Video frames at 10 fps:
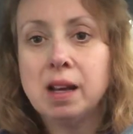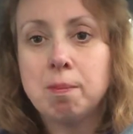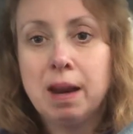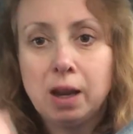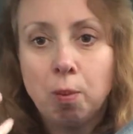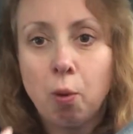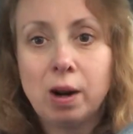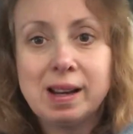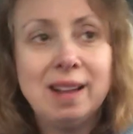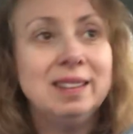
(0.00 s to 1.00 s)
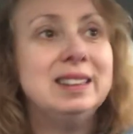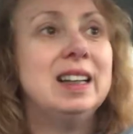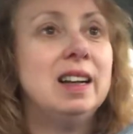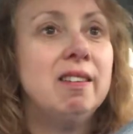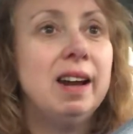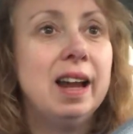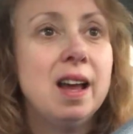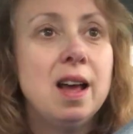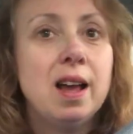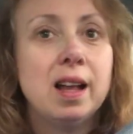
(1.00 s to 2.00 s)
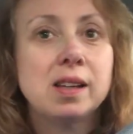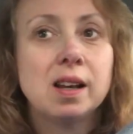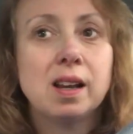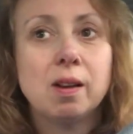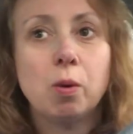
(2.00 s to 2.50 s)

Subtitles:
to make you more intelligent, right? It's going to